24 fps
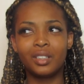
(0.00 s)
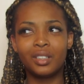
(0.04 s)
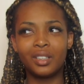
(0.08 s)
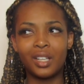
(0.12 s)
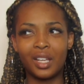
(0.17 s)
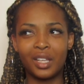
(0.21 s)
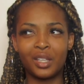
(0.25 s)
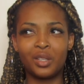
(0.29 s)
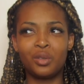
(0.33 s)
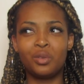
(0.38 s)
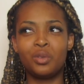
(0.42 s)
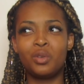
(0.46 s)

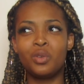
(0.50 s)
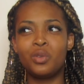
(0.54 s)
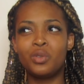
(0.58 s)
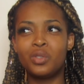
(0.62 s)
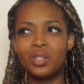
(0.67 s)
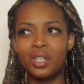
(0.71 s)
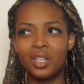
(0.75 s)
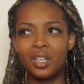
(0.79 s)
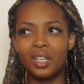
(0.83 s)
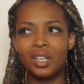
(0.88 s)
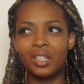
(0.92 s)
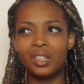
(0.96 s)
Like you use
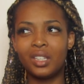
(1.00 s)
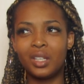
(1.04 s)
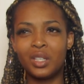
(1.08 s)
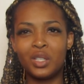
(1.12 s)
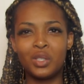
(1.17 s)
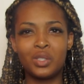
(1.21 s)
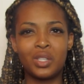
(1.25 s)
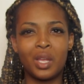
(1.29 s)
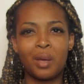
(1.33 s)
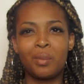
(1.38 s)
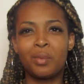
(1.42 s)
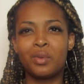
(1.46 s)
it and then
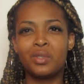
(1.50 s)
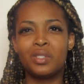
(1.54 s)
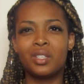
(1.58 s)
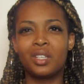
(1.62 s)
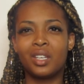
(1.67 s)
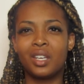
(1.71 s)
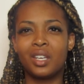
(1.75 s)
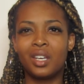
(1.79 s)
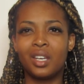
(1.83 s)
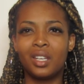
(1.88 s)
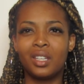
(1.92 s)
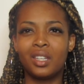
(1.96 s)
you stop
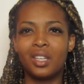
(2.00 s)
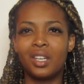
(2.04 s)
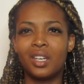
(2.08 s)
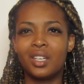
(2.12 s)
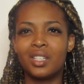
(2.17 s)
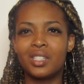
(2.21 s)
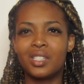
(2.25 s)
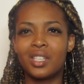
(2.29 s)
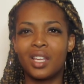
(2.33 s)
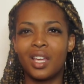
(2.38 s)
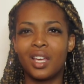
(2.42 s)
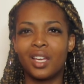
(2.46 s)
using it and then
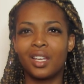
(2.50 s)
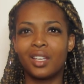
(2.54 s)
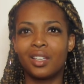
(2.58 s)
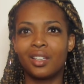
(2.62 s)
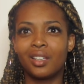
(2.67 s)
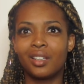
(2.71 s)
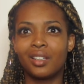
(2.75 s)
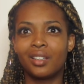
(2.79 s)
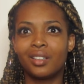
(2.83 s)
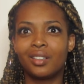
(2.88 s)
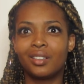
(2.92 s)
it's like